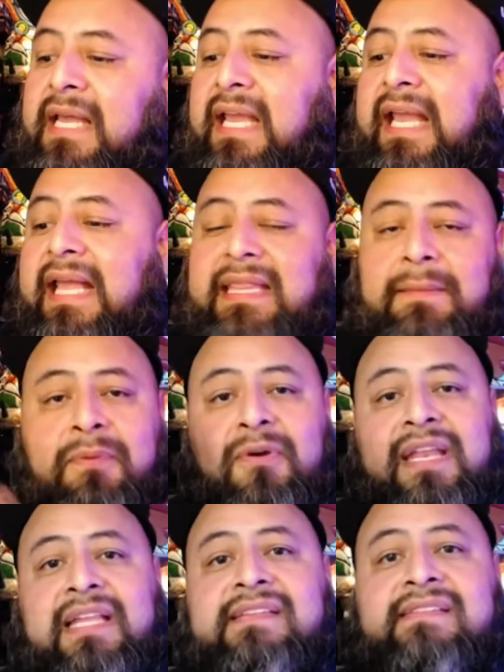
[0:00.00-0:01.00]
And the
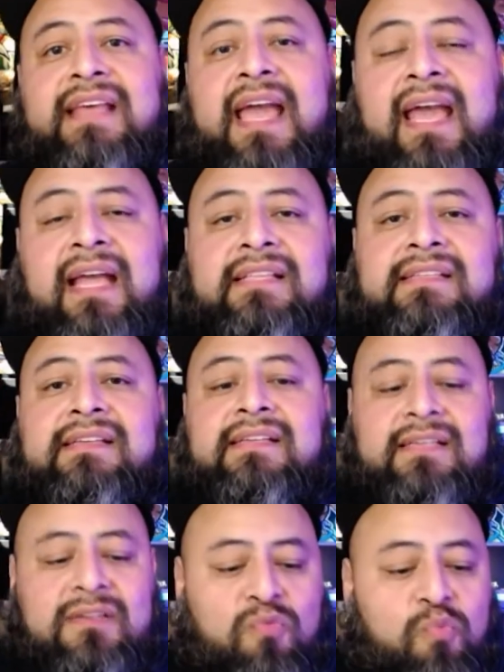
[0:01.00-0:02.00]
point is that
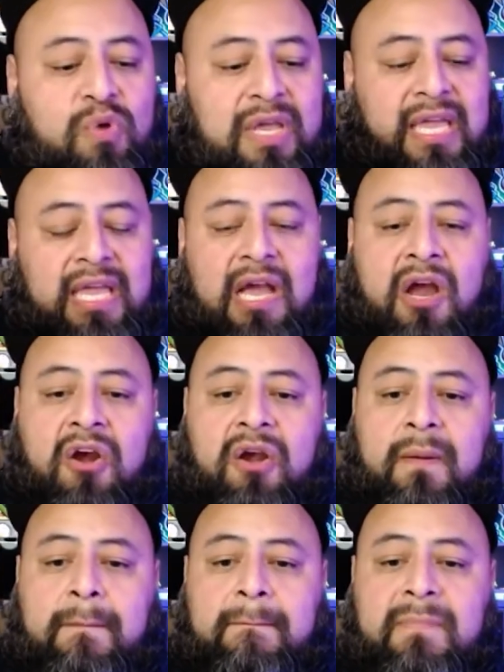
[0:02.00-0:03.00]
we
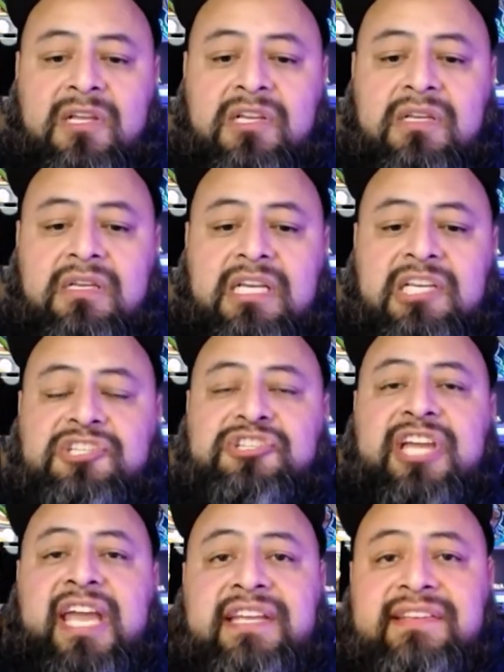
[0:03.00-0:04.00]
are
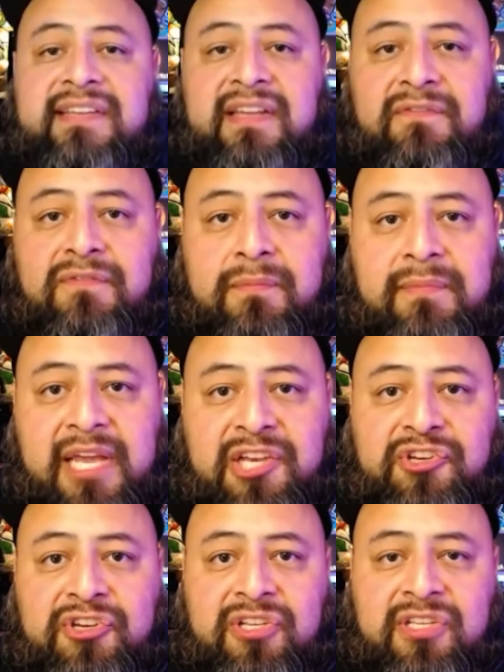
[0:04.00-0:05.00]
exchanging
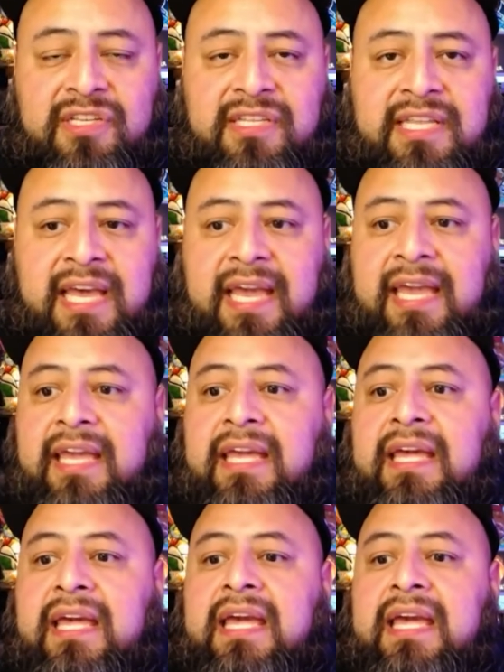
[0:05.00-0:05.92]
information today